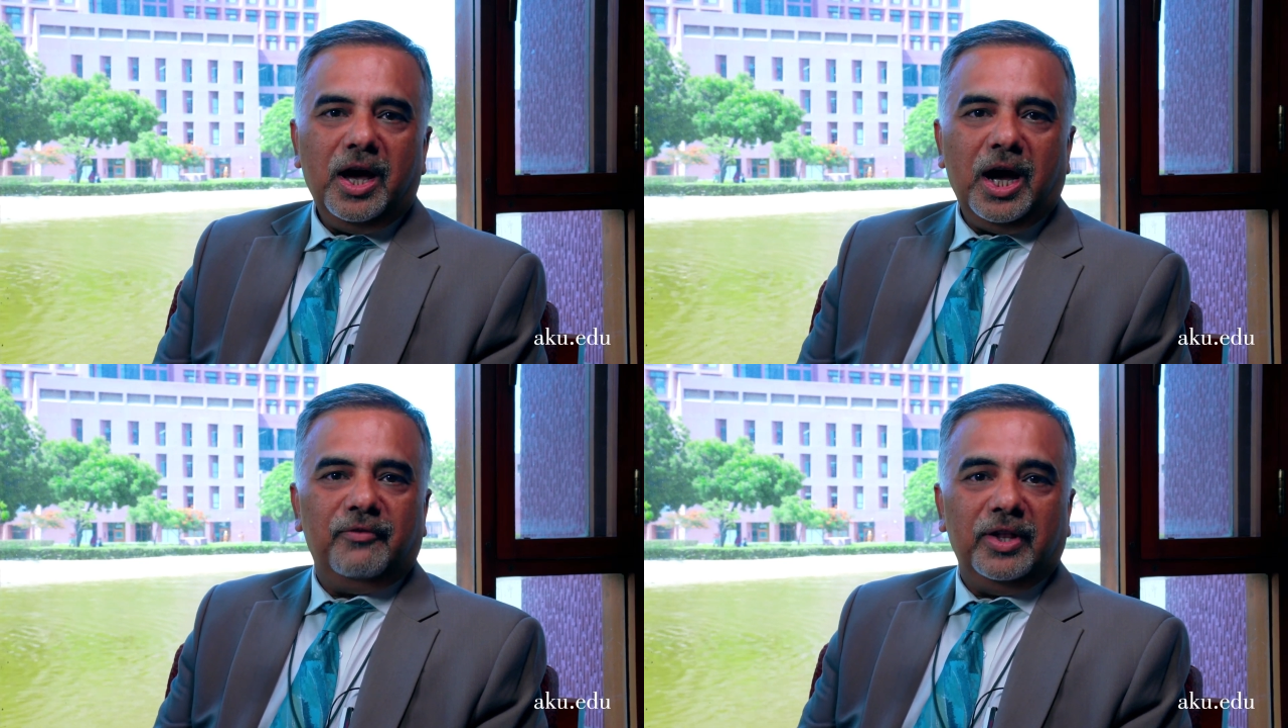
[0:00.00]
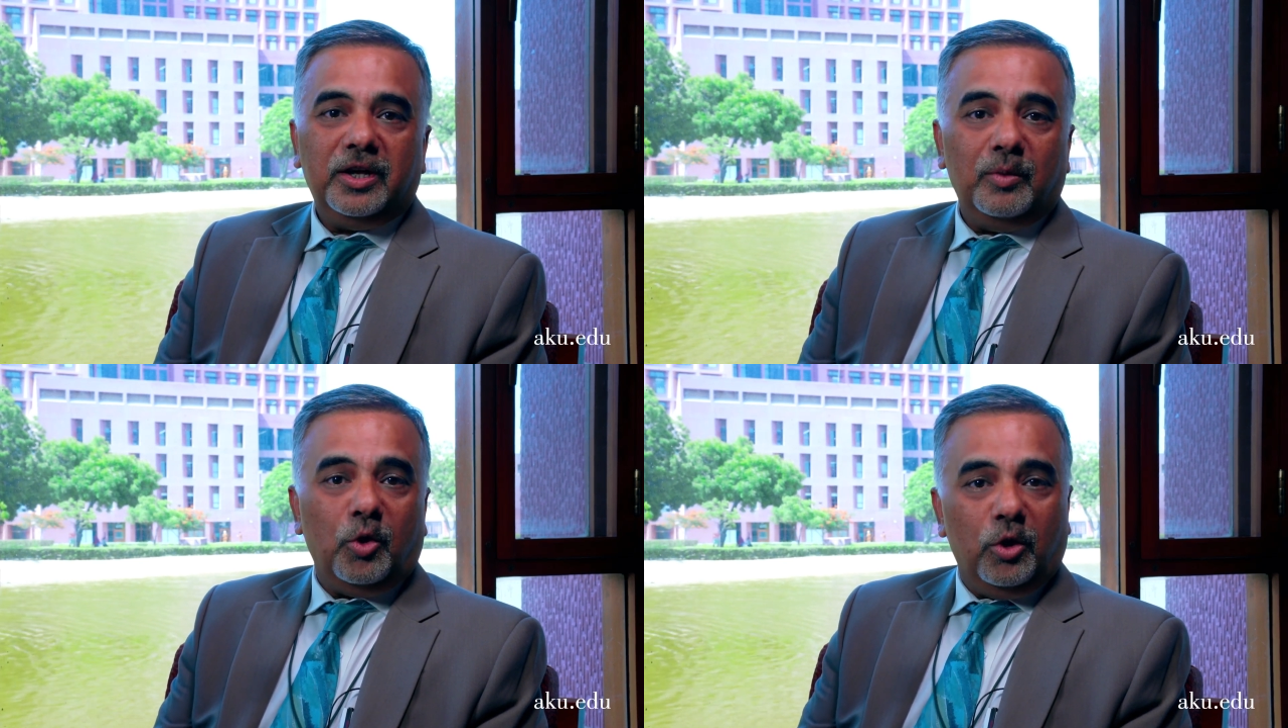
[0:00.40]
I
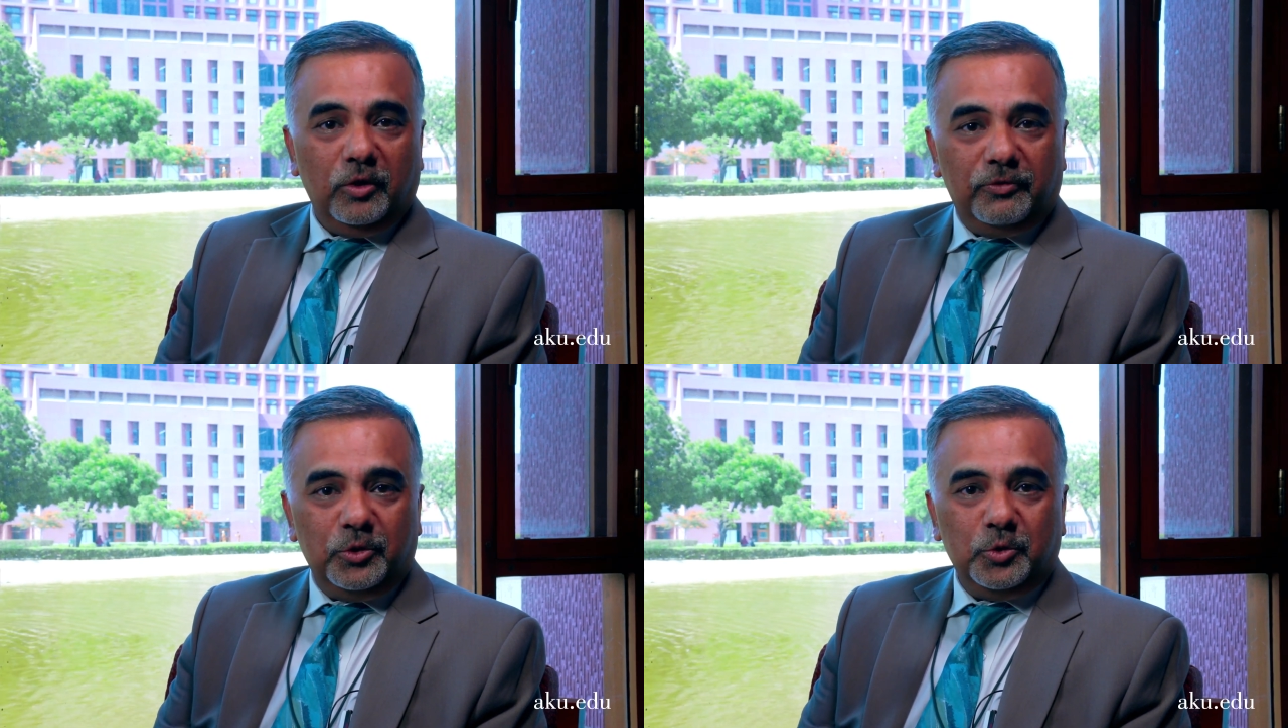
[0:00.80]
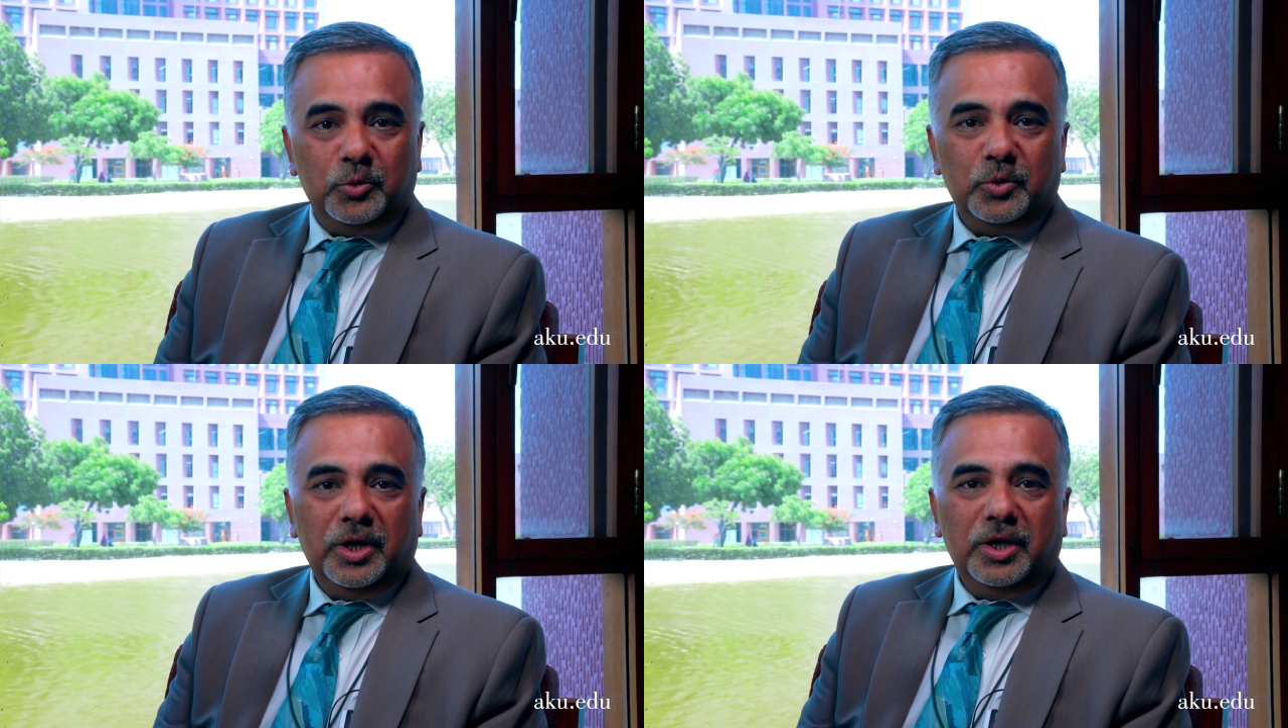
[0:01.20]
welcome all of
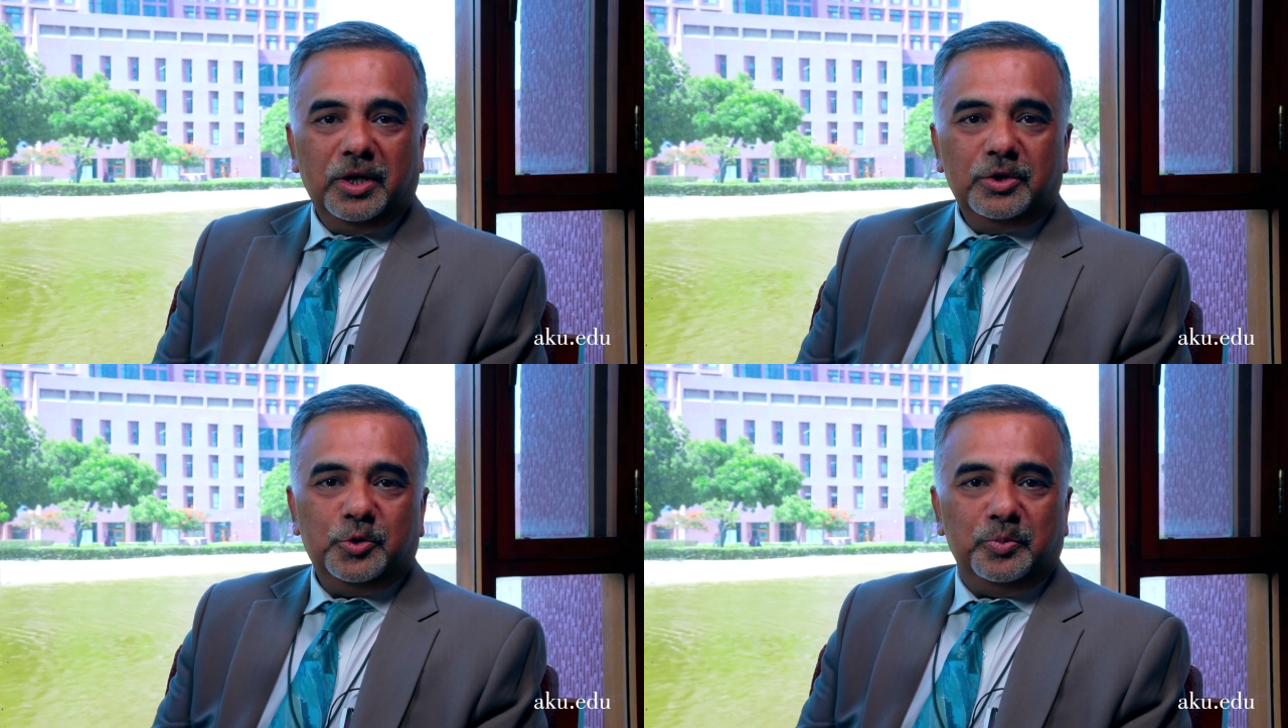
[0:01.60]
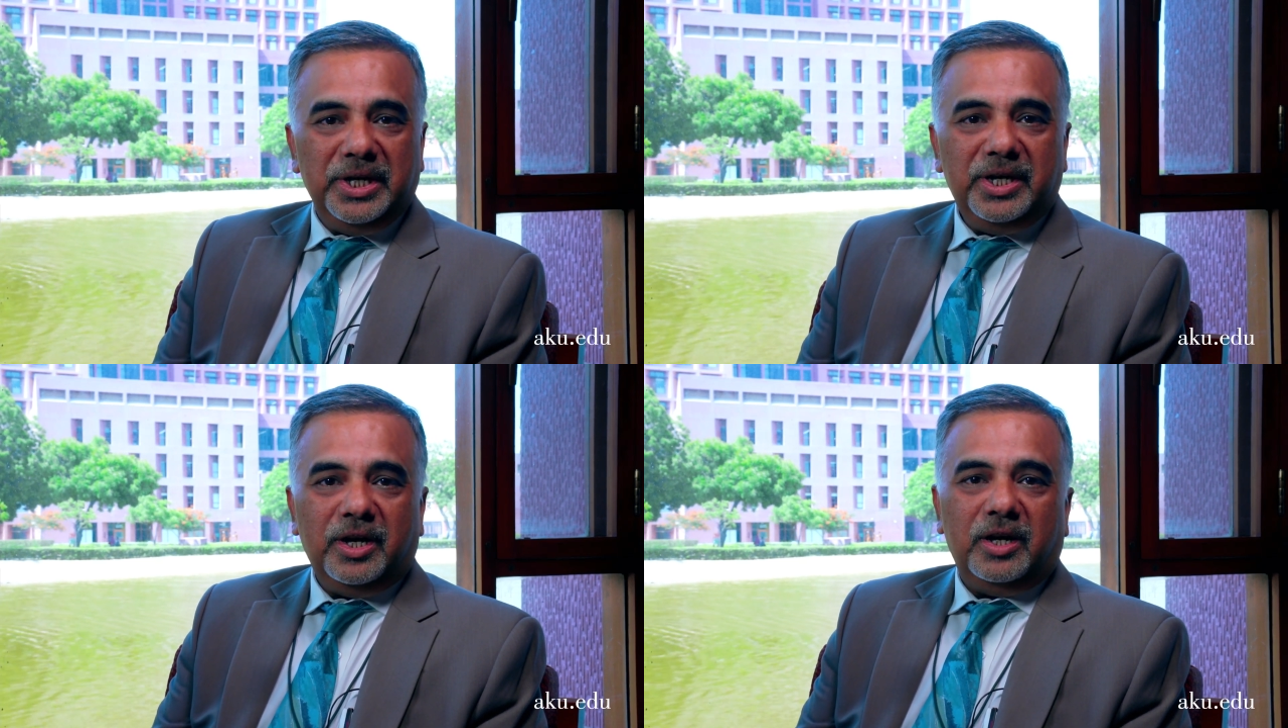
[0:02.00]
you to
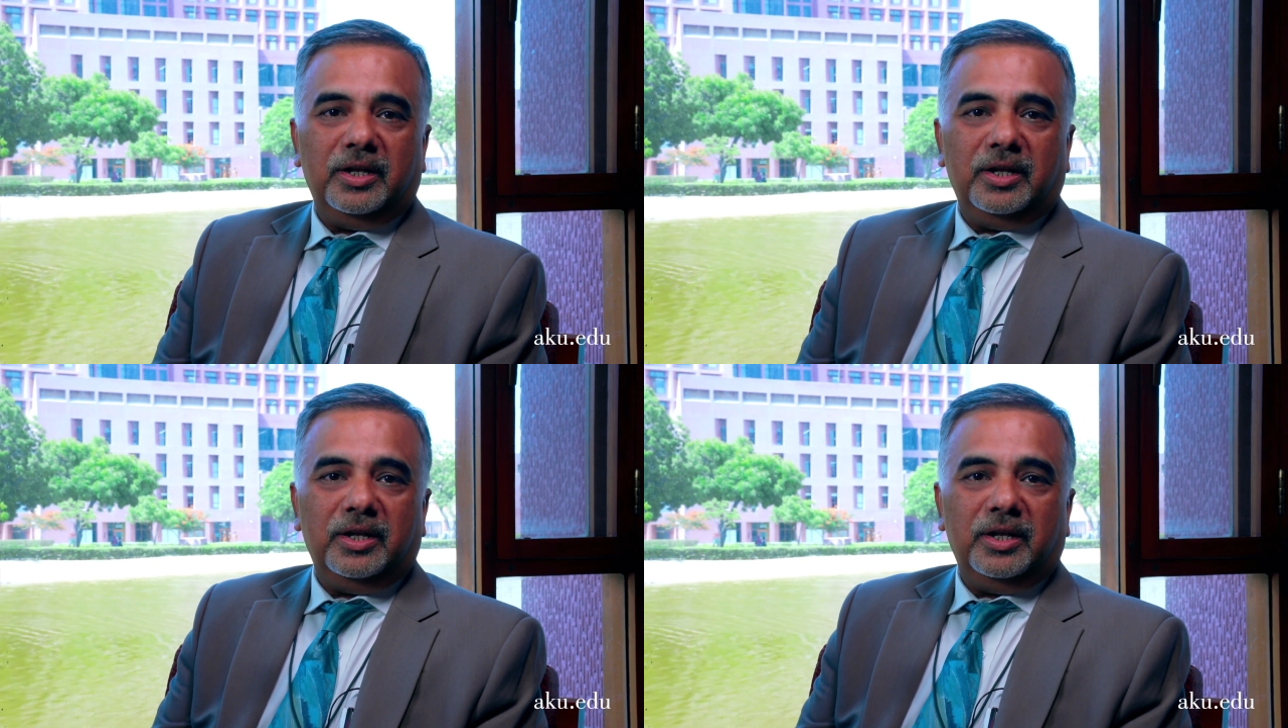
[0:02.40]
be